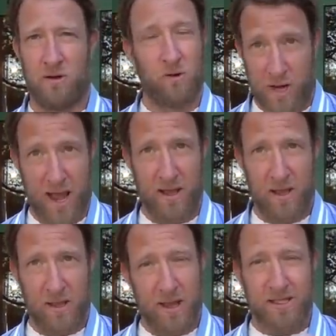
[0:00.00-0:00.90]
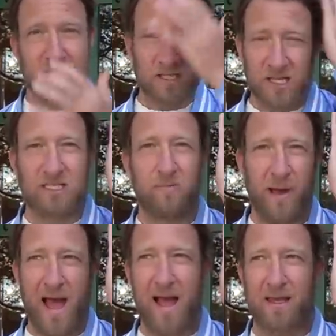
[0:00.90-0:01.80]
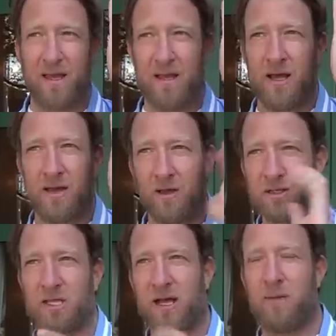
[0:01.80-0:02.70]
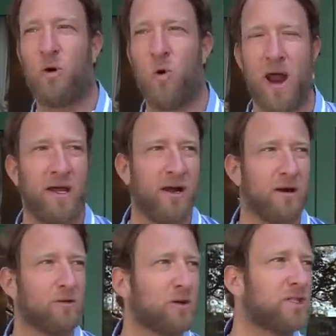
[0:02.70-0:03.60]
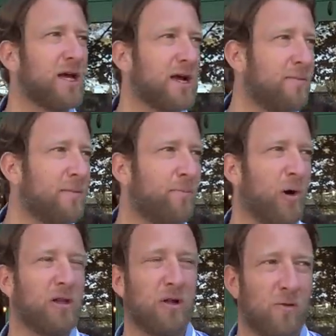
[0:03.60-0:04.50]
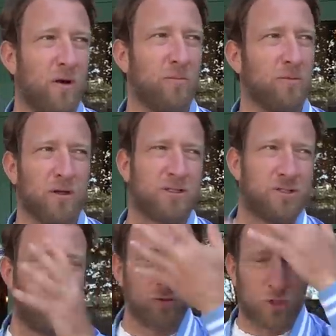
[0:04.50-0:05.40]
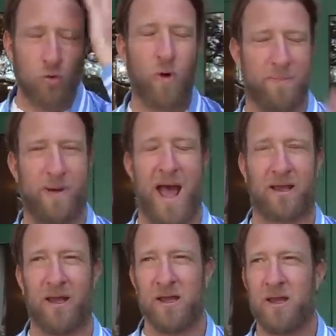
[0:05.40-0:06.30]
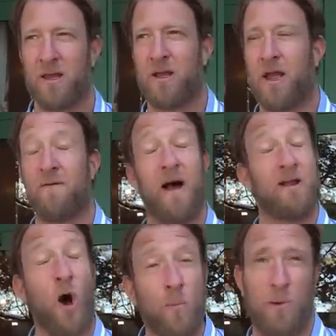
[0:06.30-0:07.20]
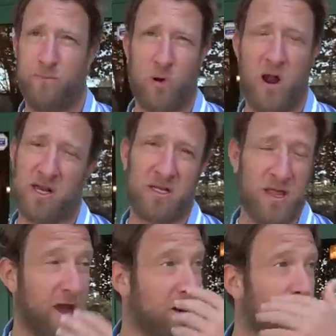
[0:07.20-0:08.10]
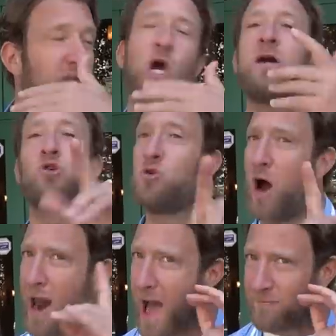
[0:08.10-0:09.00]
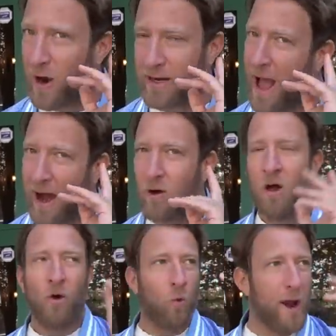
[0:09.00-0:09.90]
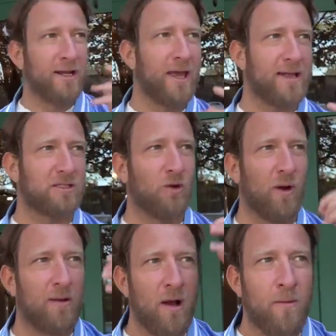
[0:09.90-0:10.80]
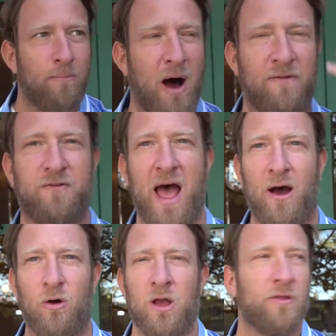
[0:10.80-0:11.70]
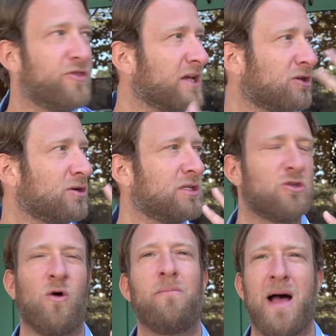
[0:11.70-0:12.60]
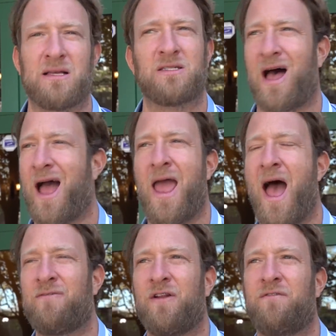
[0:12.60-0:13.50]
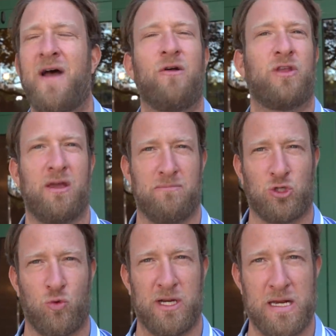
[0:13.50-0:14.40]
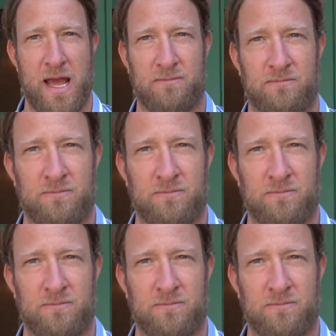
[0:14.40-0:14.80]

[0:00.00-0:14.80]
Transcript: Okay, it slicks it back. It looks like I'm a wet hair. It looks like I'm in boiler room. Looks too, too wet back. If I don't put product in the hair, which I do not have right now, wind gets to it, puffed out, thing turns into a mess. I haven't found the in-between yet.